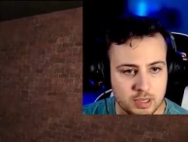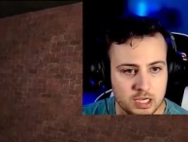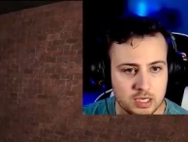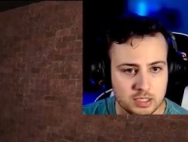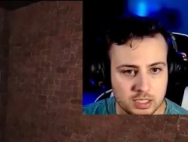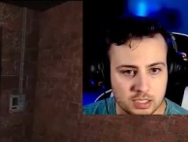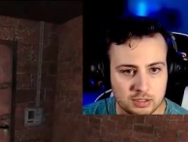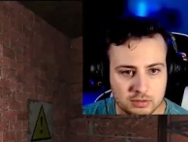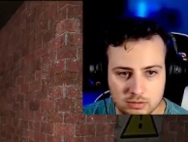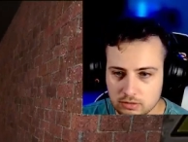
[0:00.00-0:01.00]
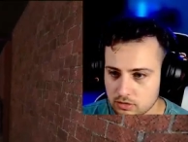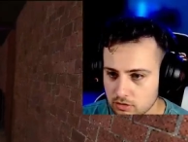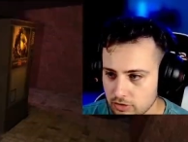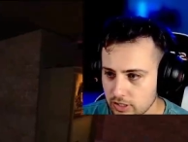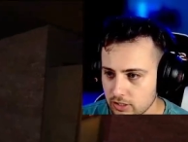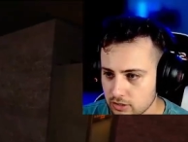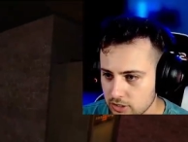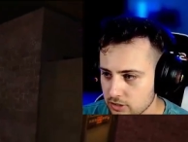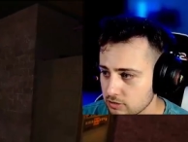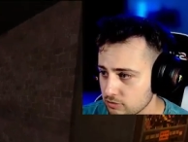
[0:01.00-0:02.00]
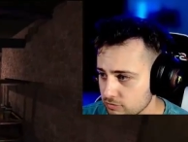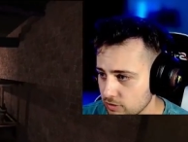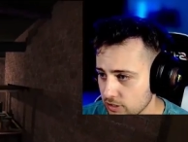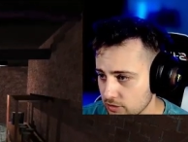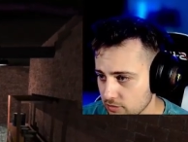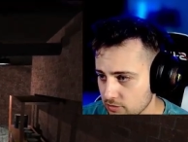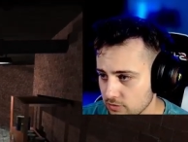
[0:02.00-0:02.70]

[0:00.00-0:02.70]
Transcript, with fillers: again, our alien friend.